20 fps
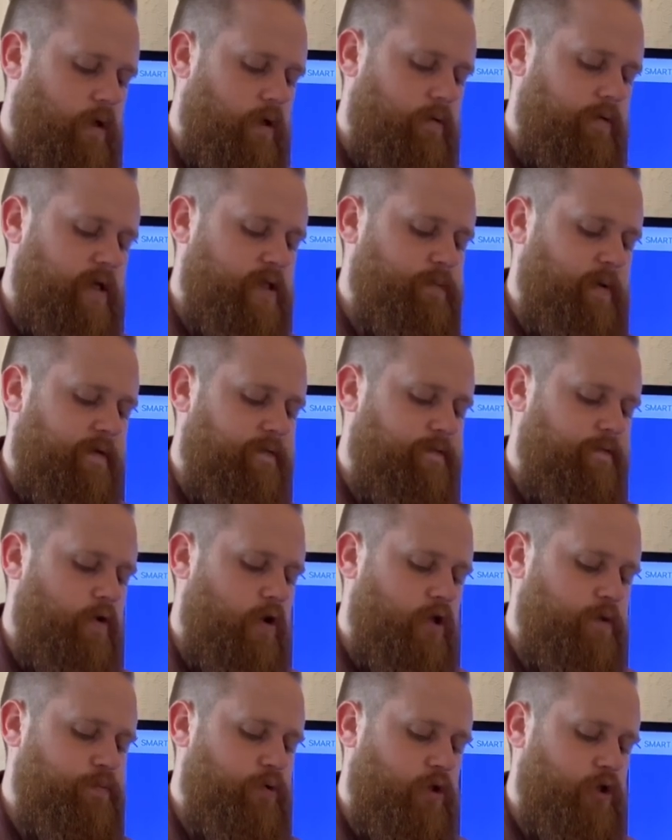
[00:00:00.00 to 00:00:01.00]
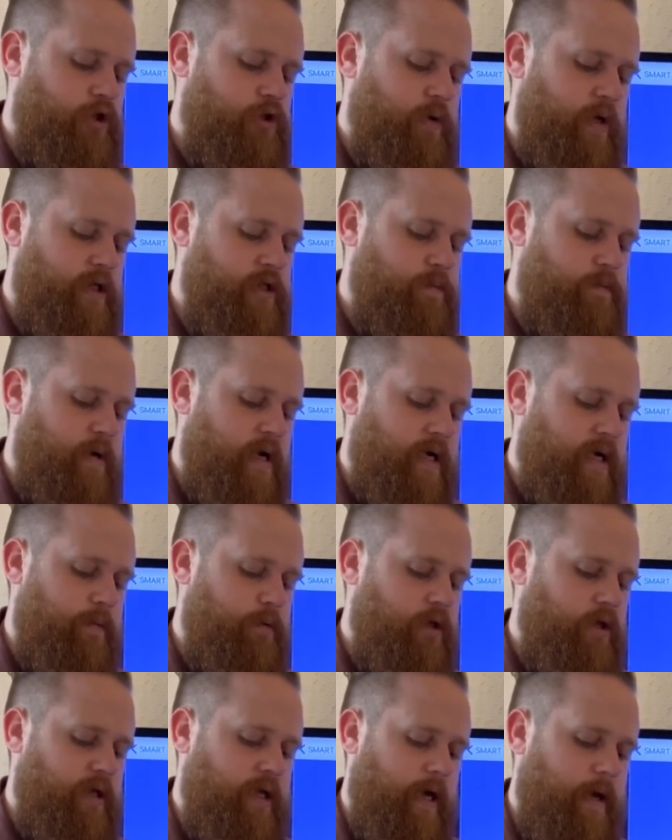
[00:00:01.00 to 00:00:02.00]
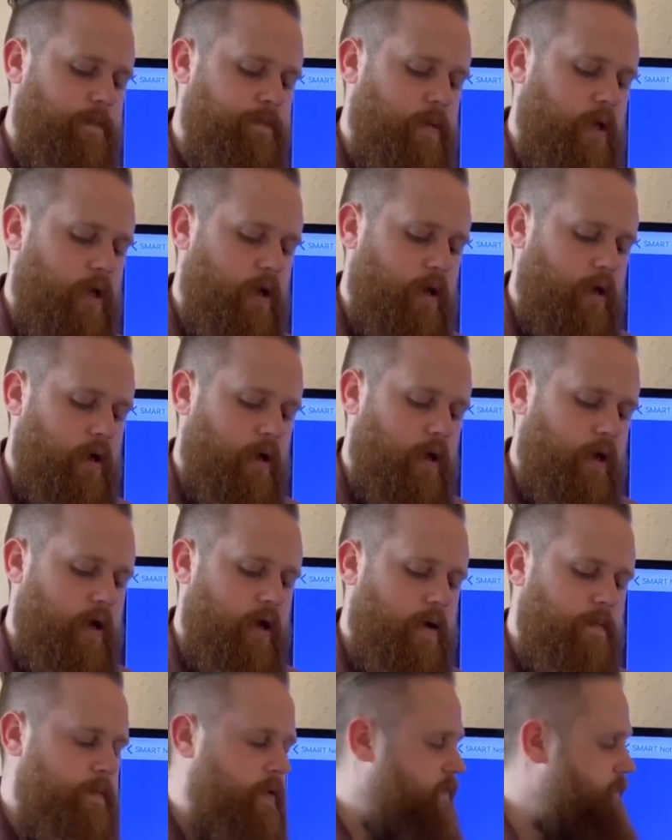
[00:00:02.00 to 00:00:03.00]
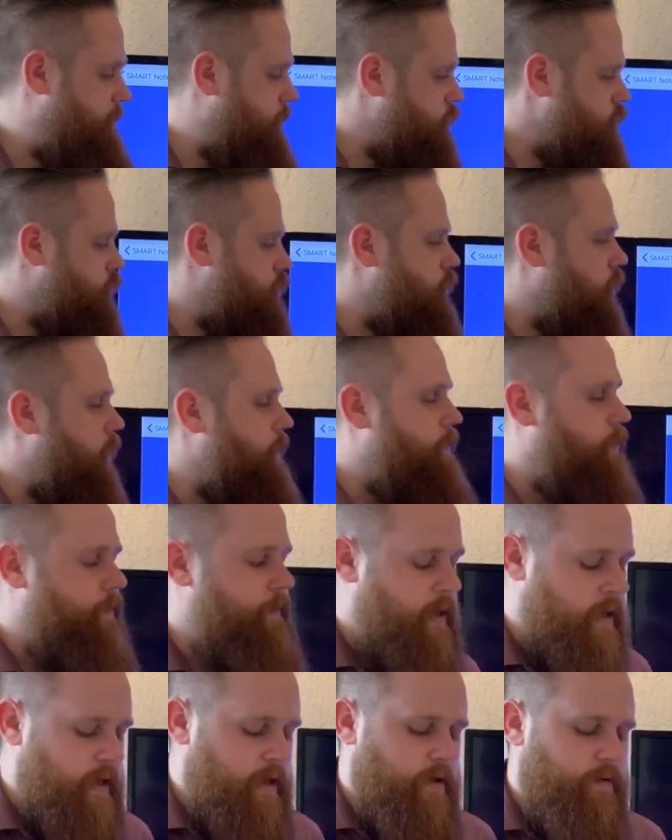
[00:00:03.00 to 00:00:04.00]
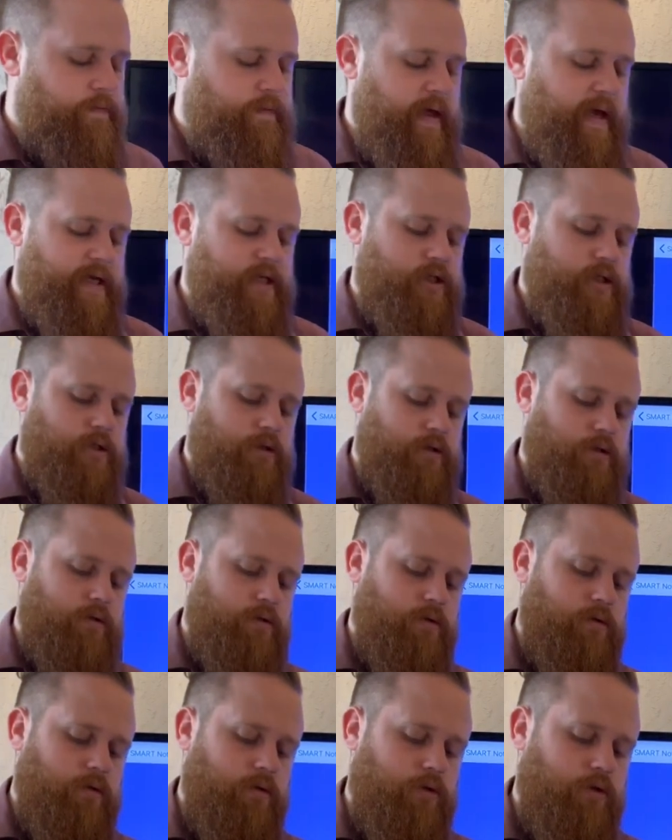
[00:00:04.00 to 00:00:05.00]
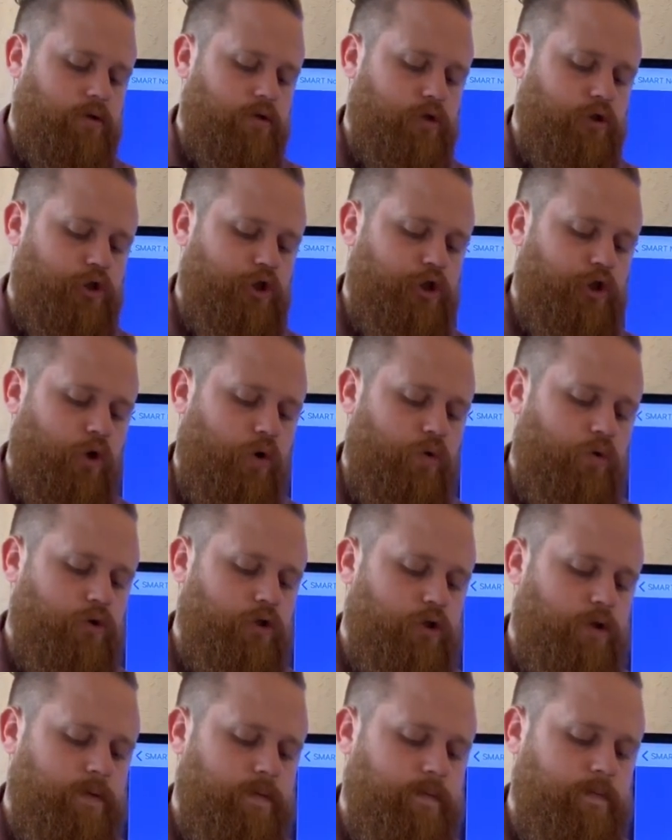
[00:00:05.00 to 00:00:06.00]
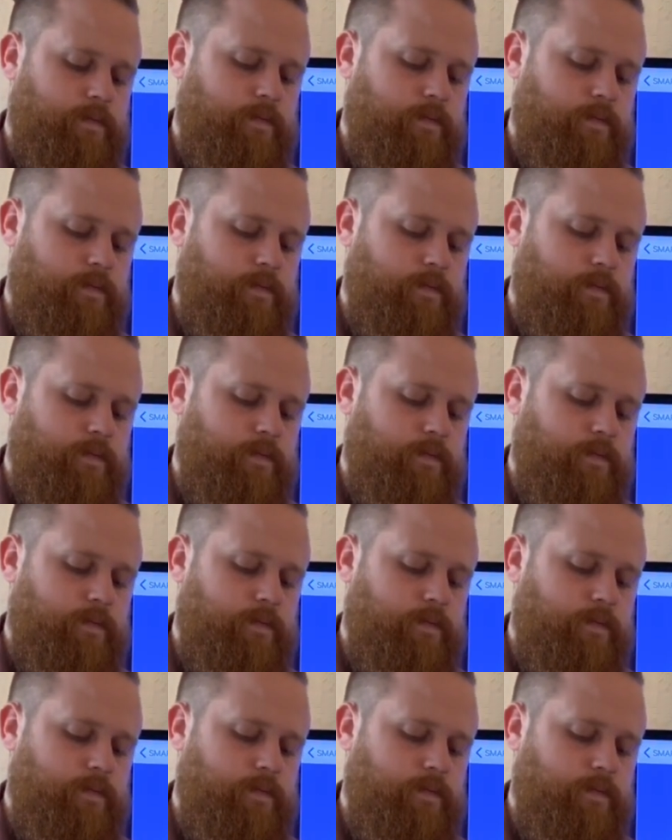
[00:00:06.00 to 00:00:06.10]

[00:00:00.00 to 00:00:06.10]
That's my first punctuation mark I'm going to look at. A full stop. This shows